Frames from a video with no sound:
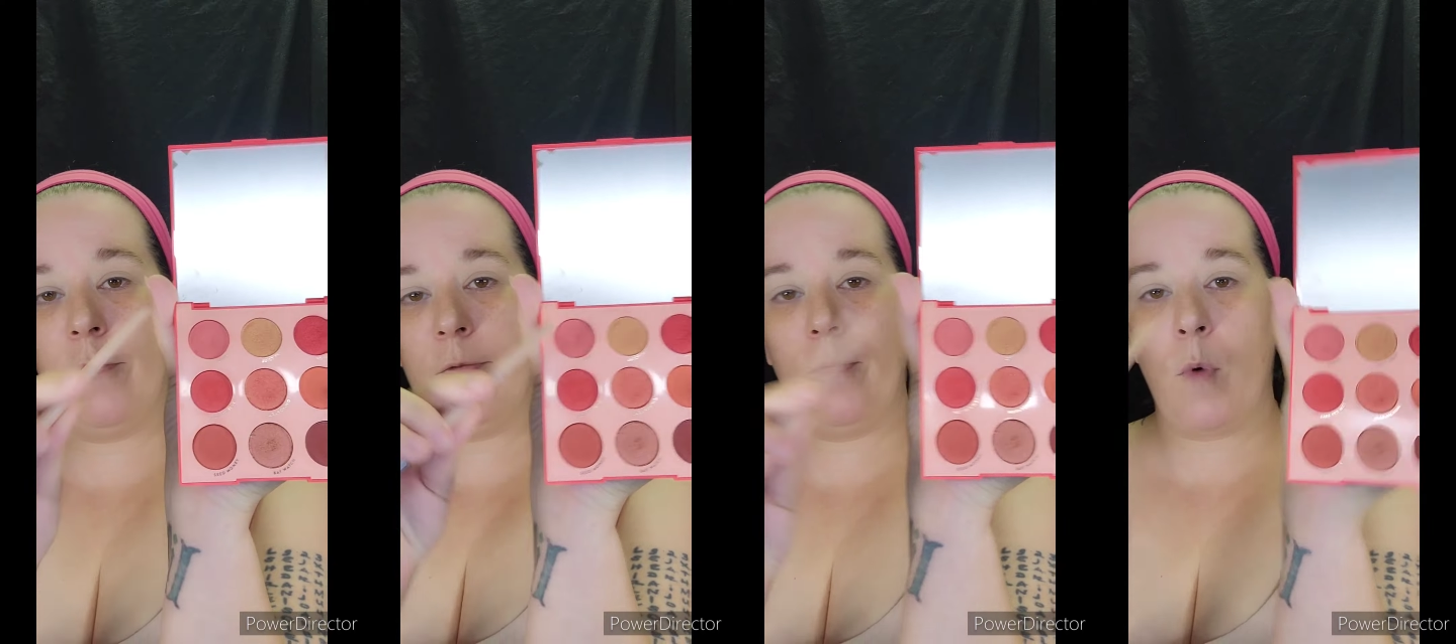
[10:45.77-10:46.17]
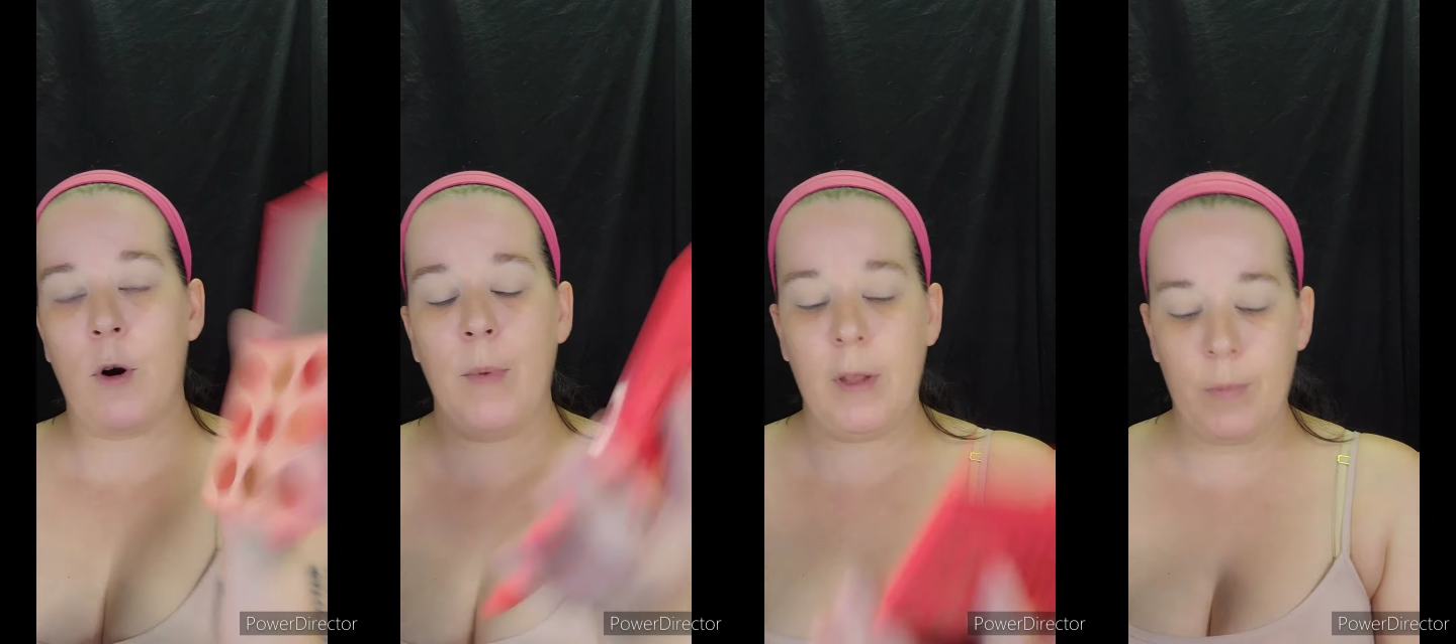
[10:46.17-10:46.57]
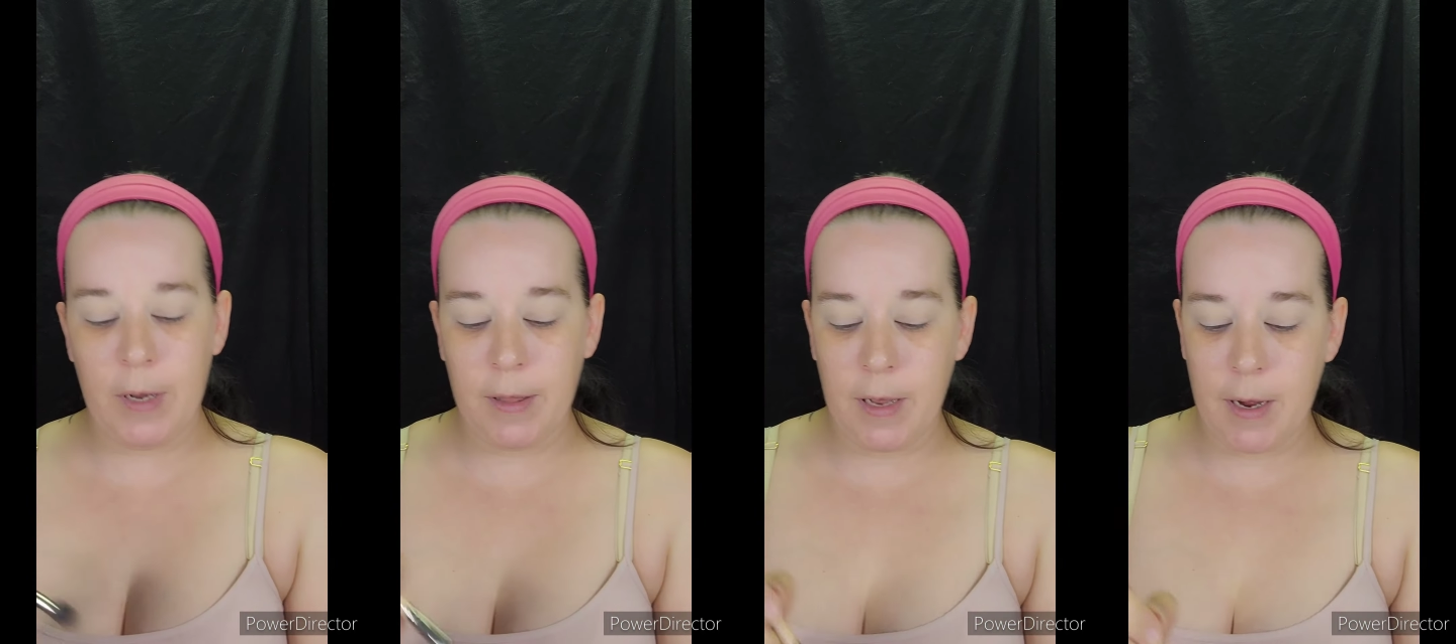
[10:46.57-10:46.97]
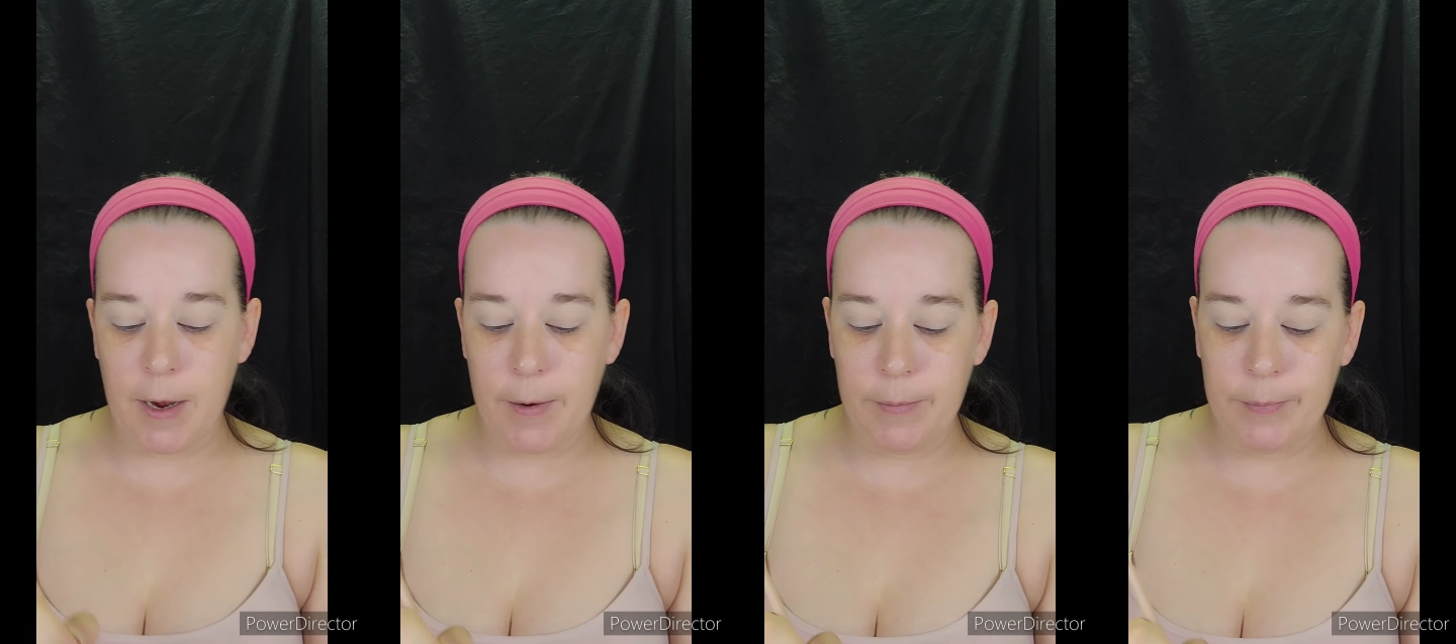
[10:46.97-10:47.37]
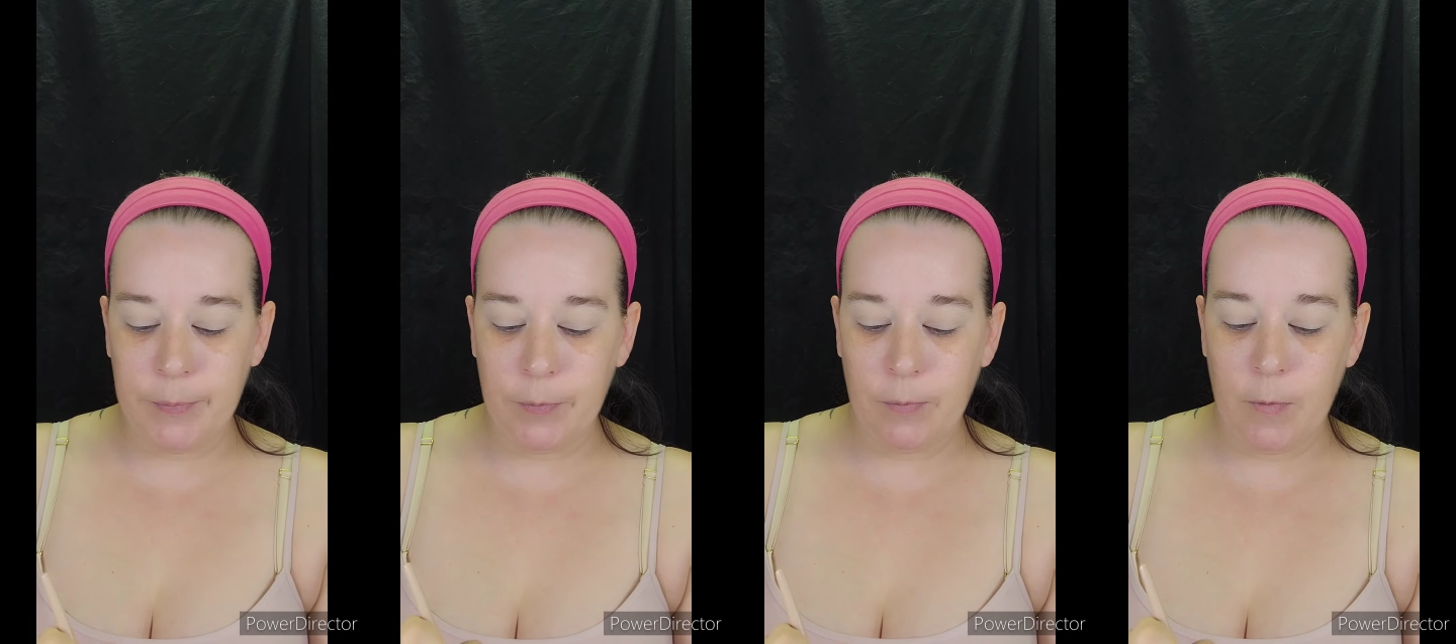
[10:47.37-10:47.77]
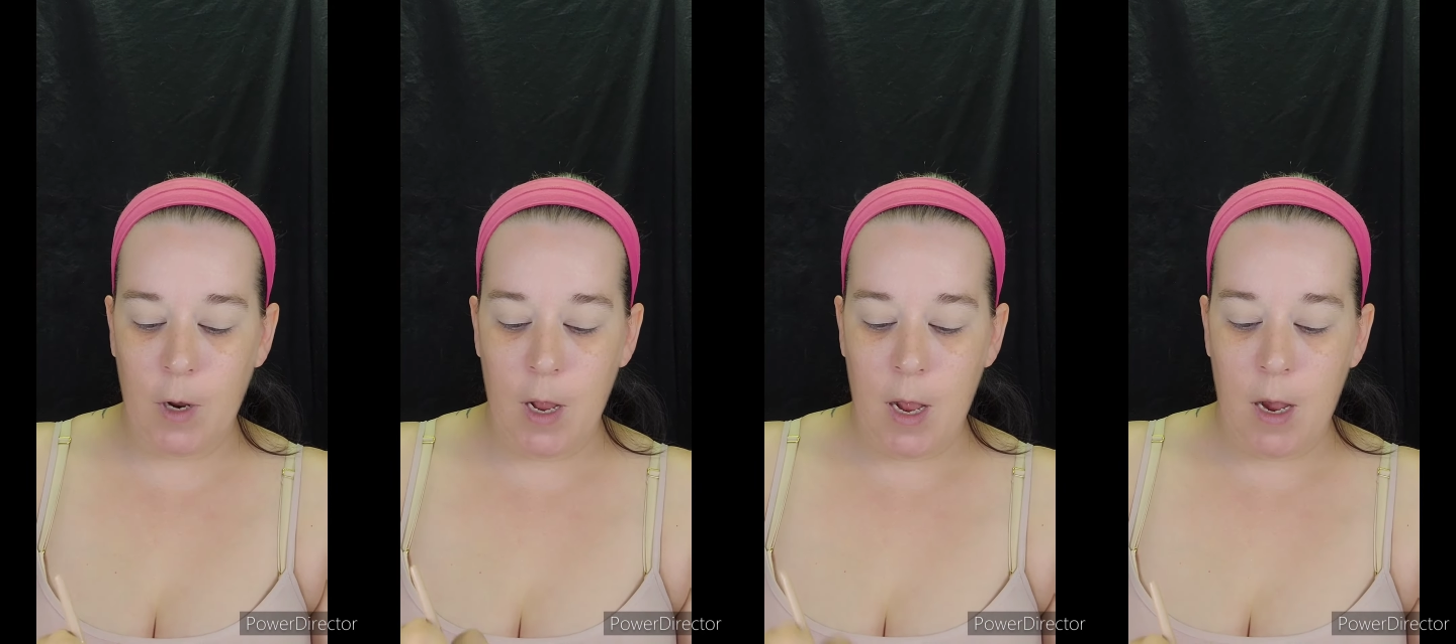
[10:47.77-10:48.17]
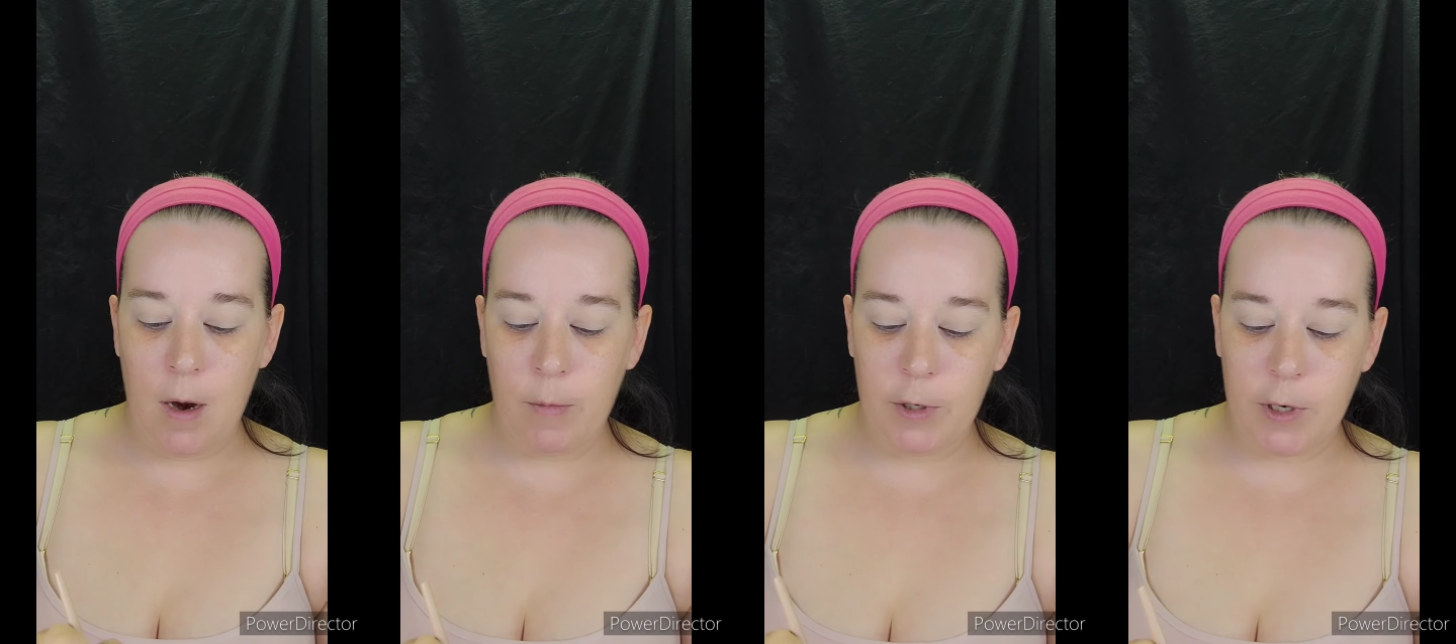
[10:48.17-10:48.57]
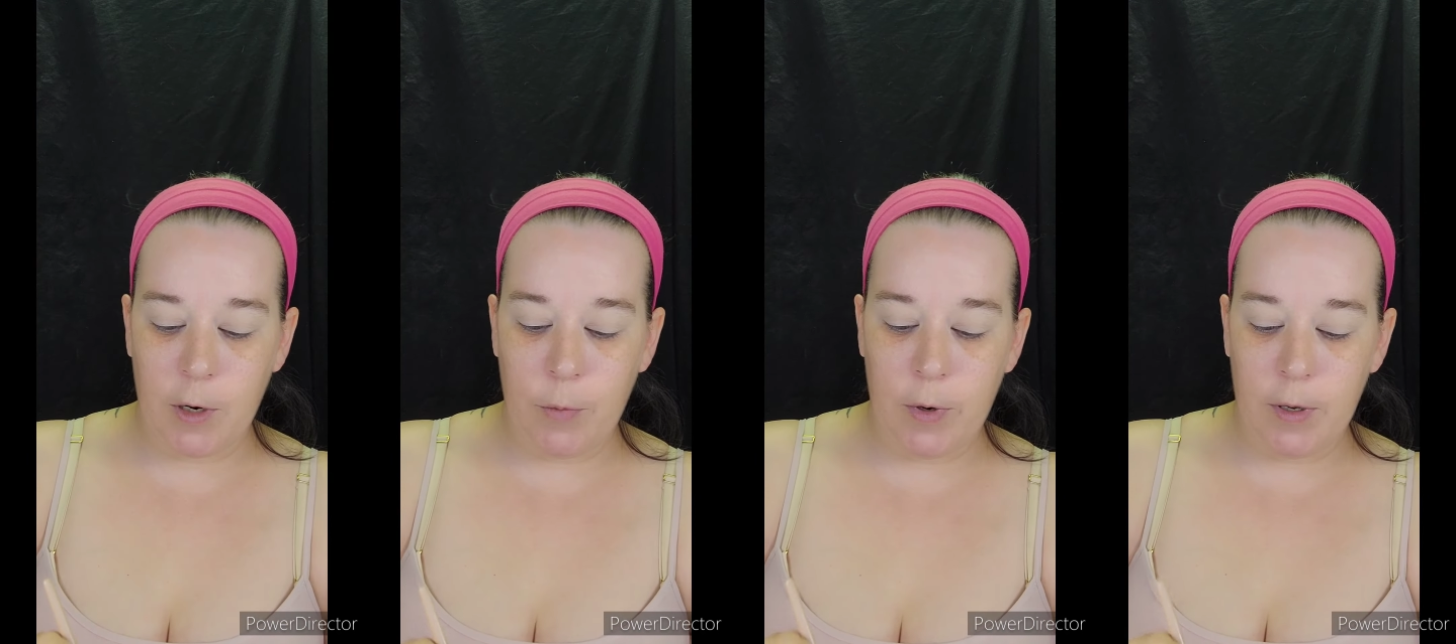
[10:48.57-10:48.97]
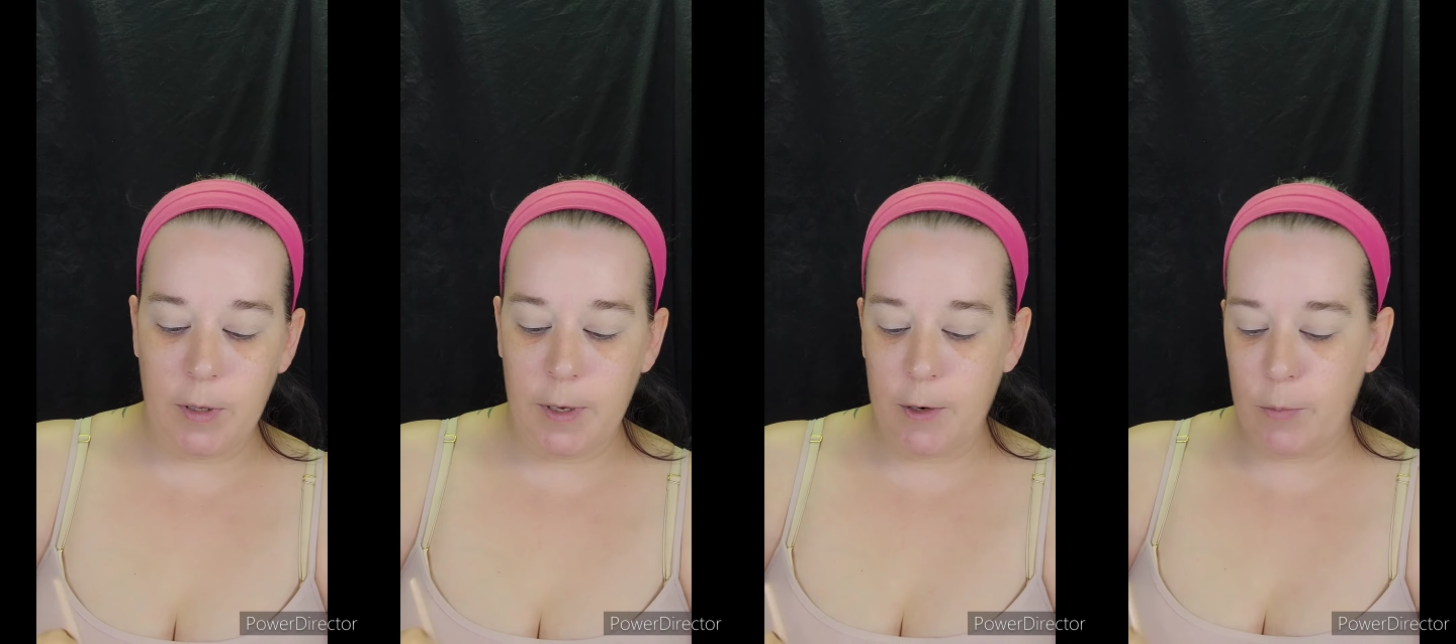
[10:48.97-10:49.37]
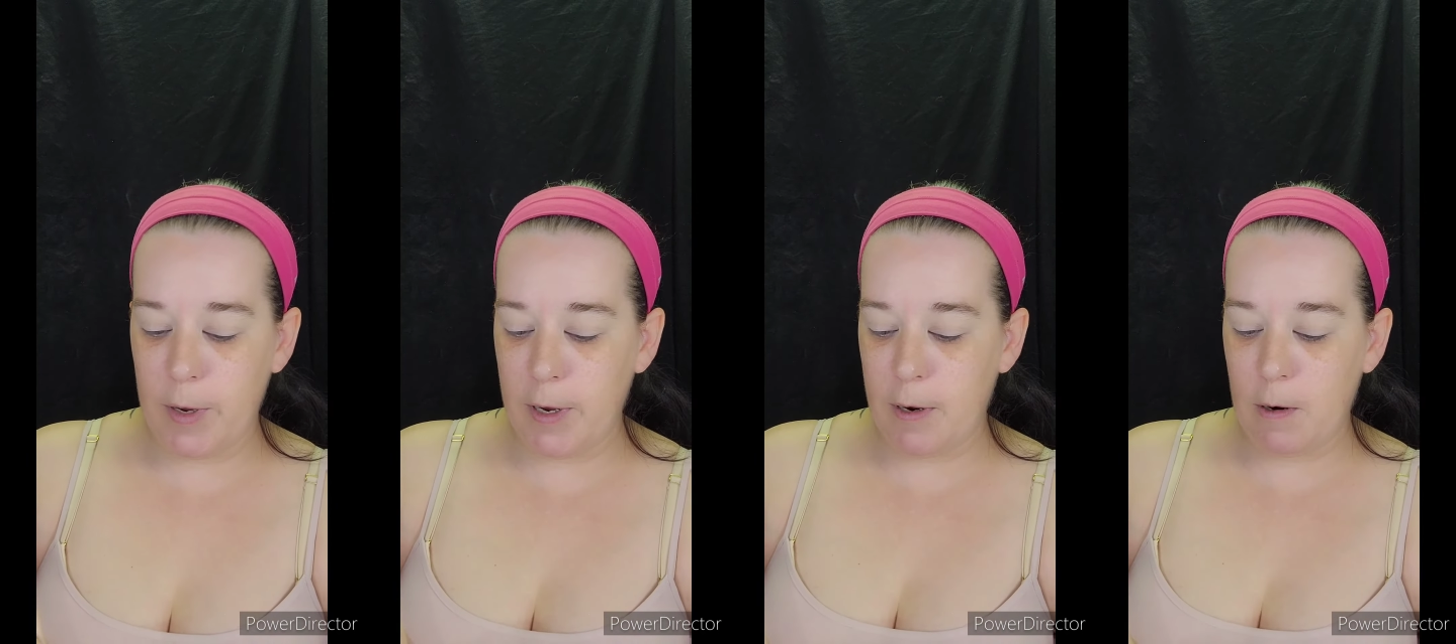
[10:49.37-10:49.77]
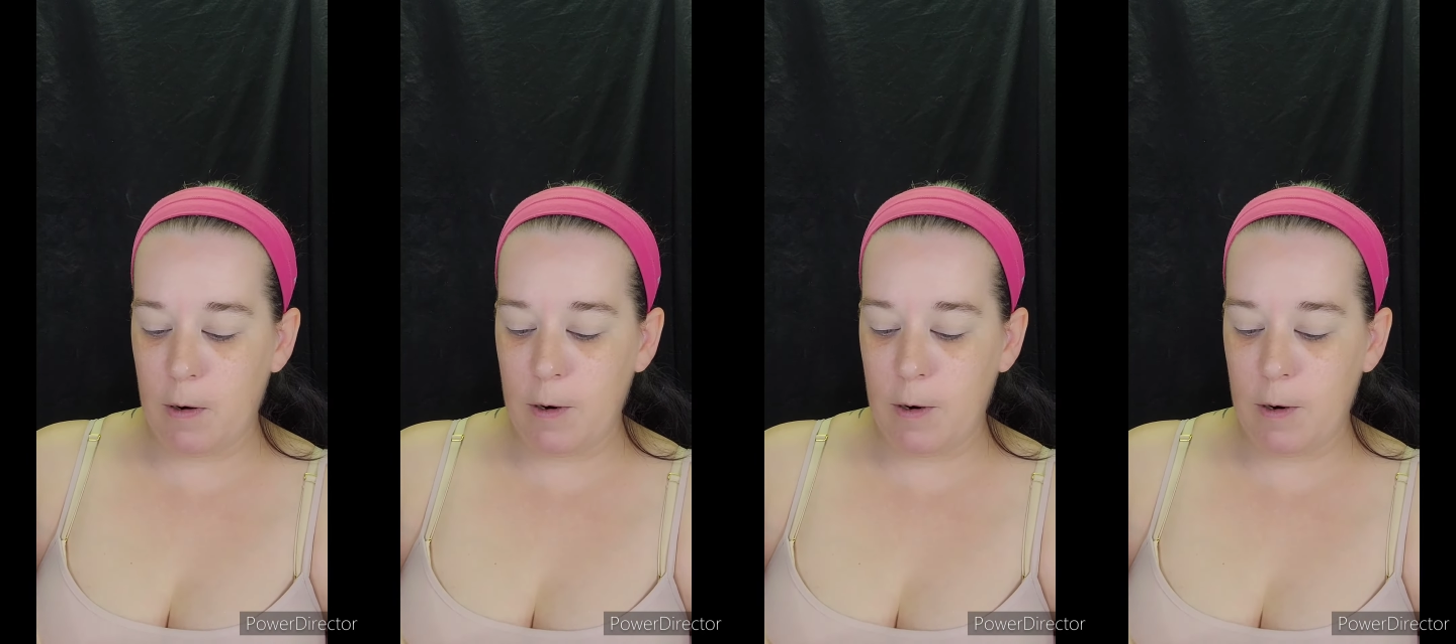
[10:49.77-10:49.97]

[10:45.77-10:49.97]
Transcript: of watermelon pink they got. And I'm just going to put a little bit